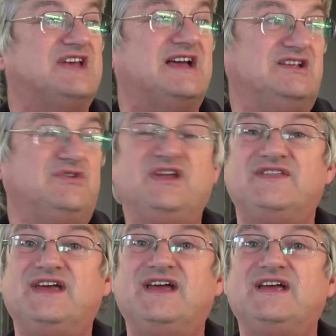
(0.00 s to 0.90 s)
That unit
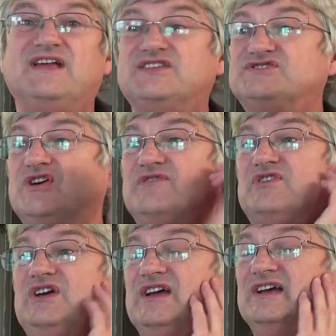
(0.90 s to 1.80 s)
there, the
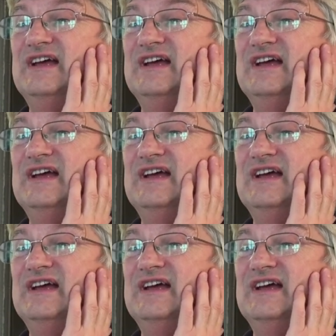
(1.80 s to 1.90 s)
servery,